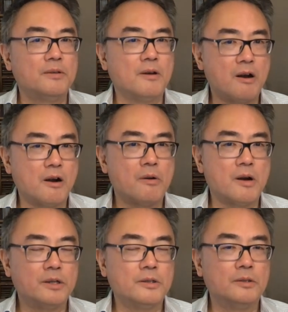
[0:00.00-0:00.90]
the
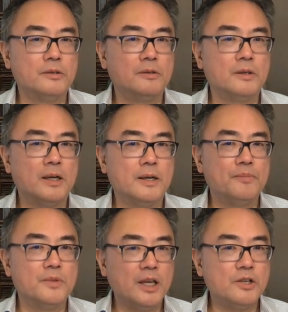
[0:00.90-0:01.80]
hierarchical
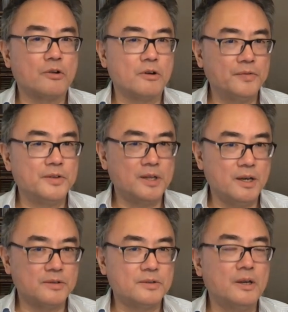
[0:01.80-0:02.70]
nature of the
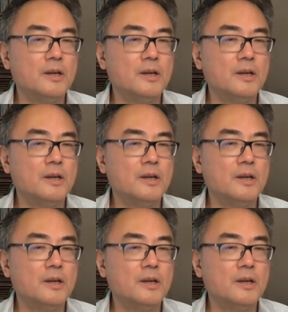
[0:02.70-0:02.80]
test.